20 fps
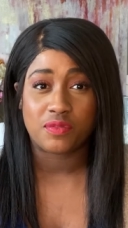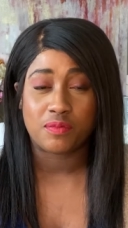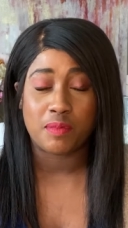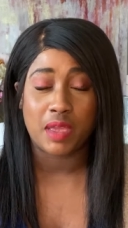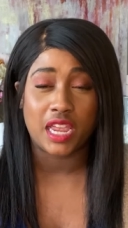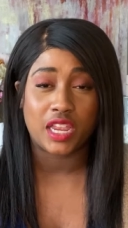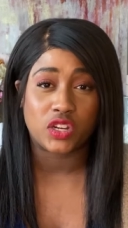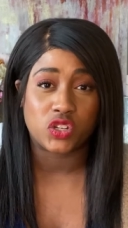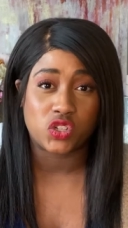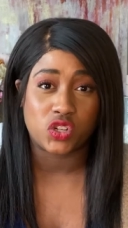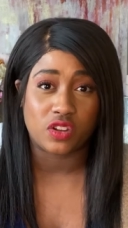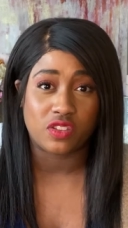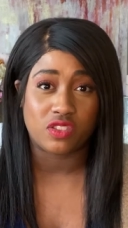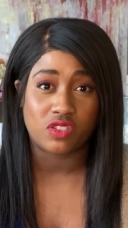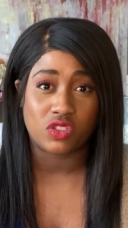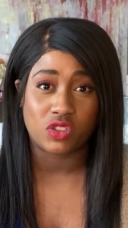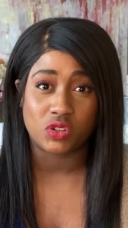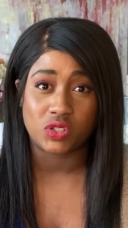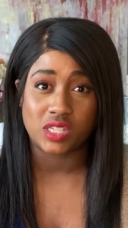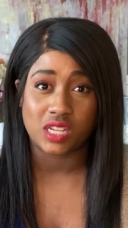making sure
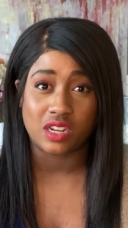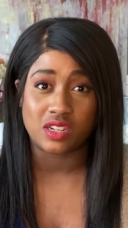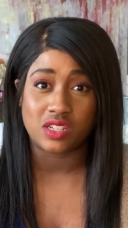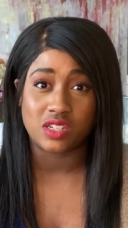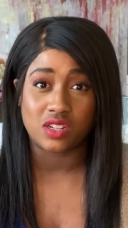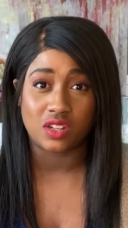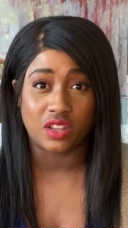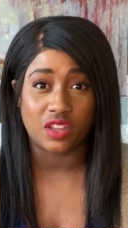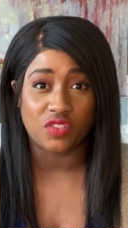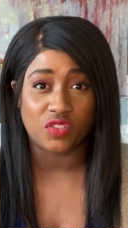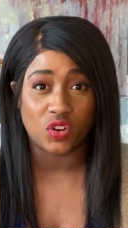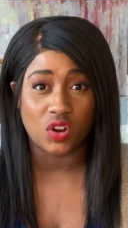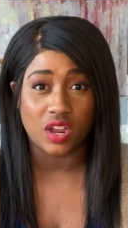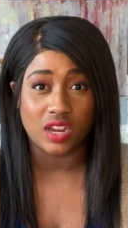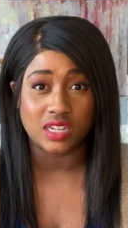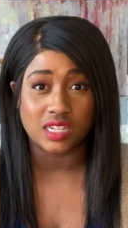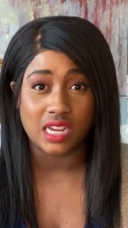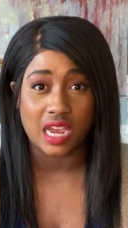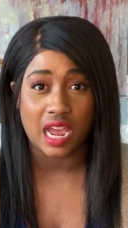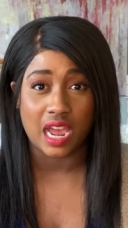that they're set to deliver
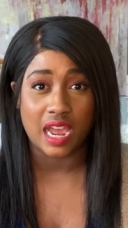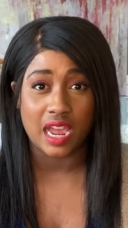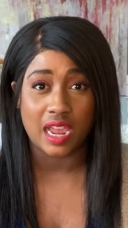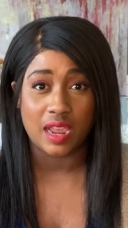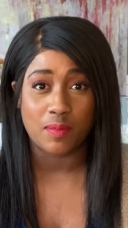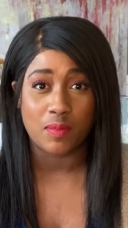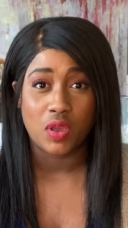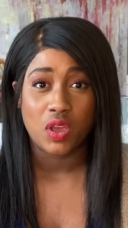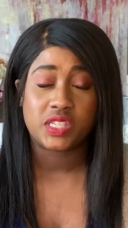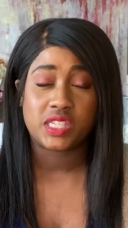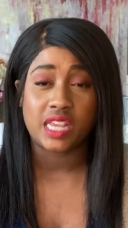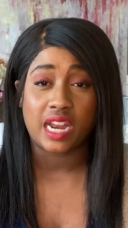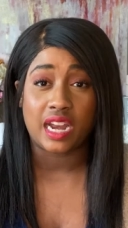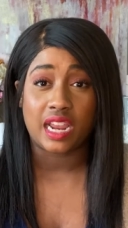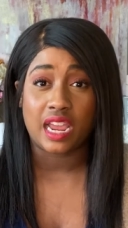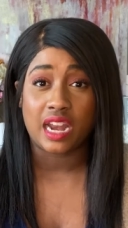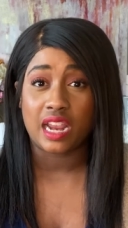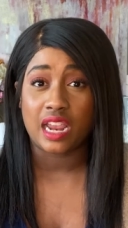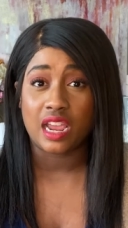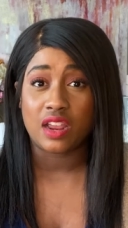on time,
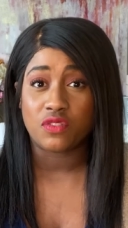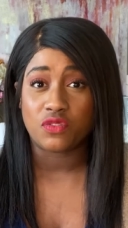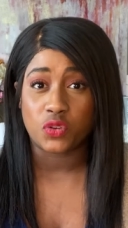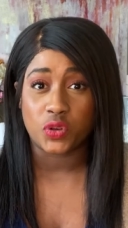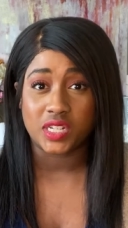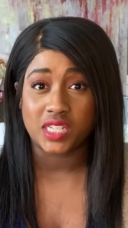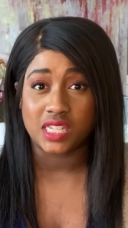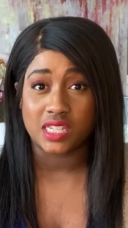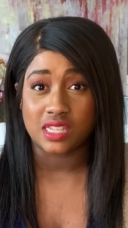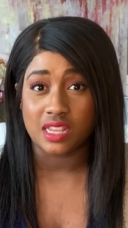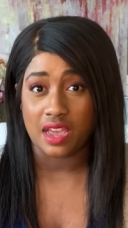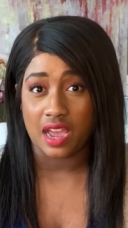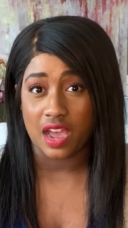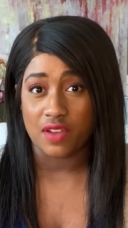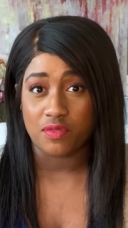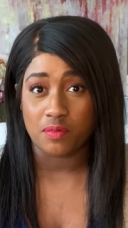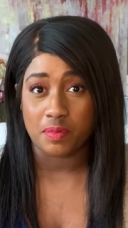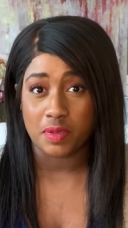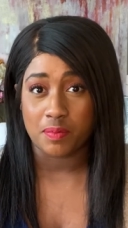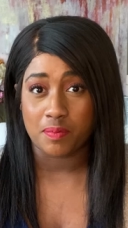sending any invoices that
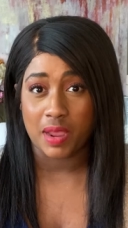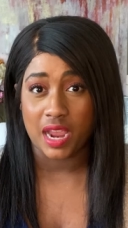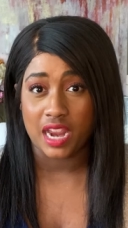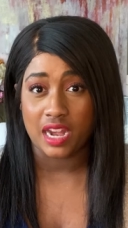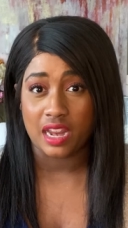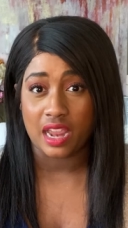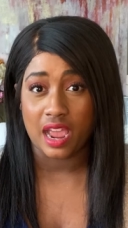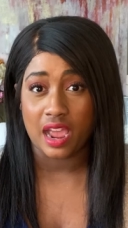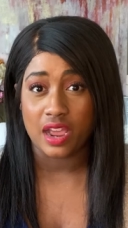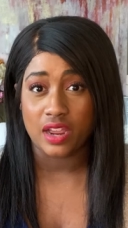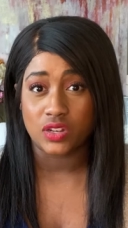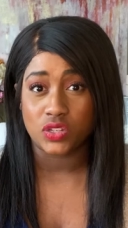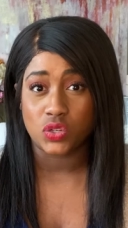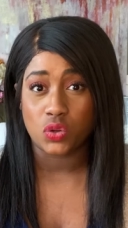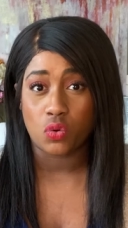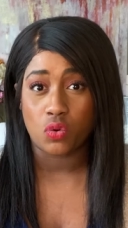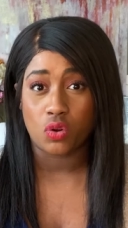haven't been paid yet,